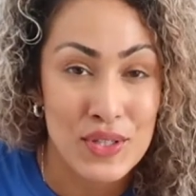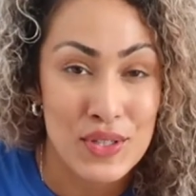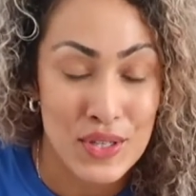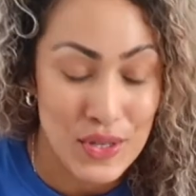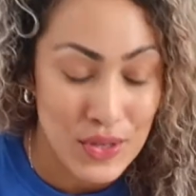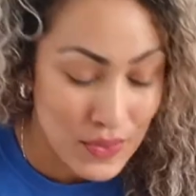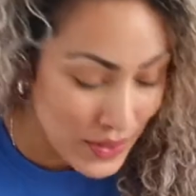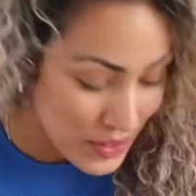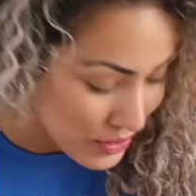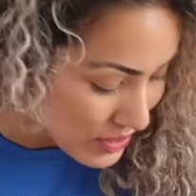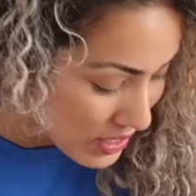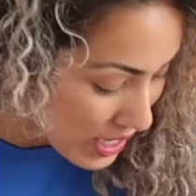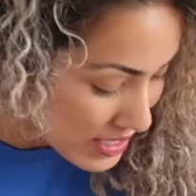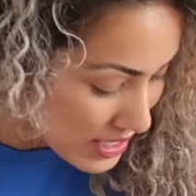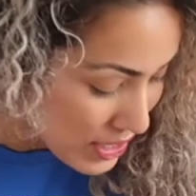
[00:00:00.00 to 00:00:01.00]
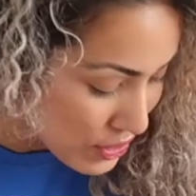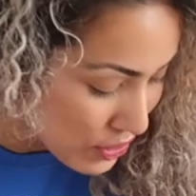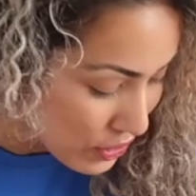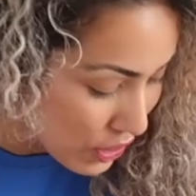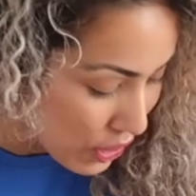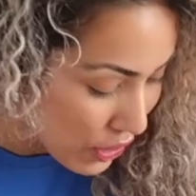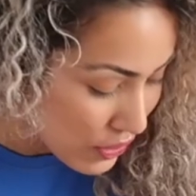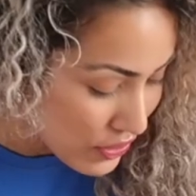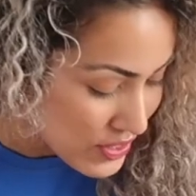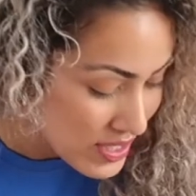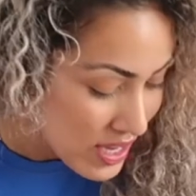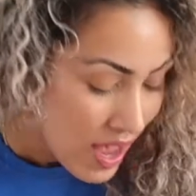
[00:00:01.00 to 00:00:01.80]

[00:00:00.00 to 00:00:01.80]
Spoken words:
do when you're tie-dyeing your clothes.